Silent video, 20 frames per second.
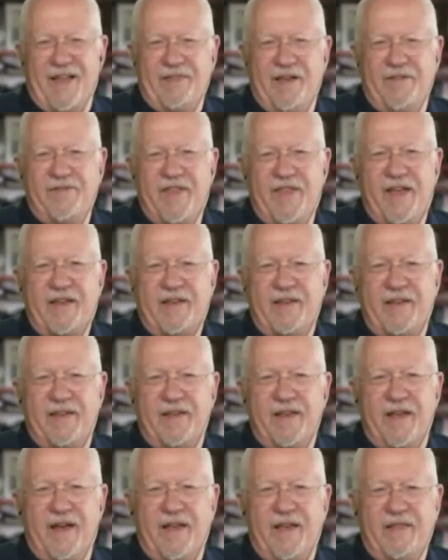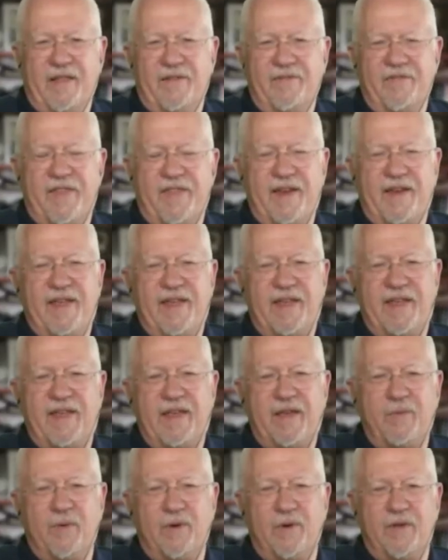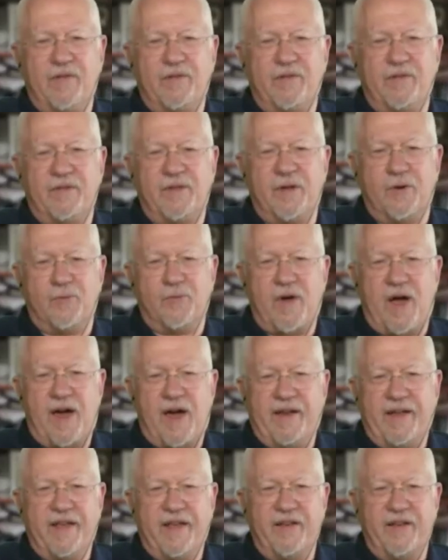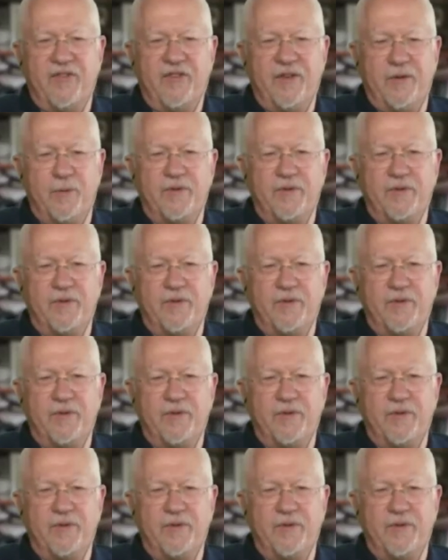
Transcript: that he was neurotic and she was